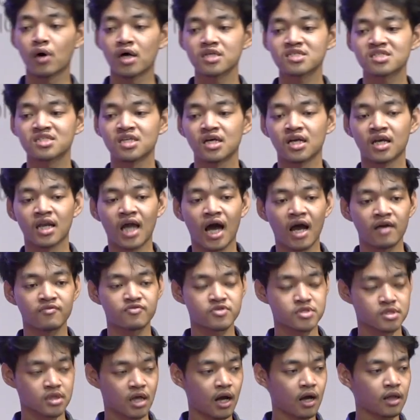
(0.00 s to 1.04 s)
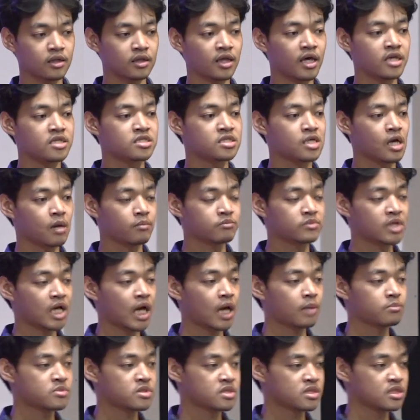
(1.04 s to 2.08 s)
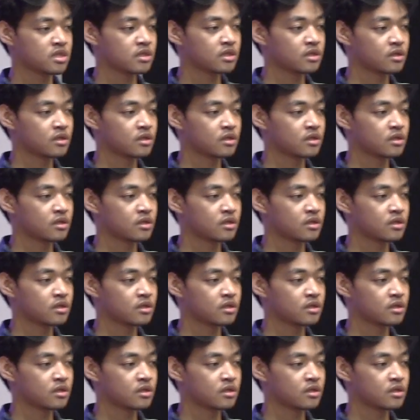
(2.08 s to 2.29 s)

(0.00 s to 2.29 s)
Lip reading: us their lifestyle and sometimes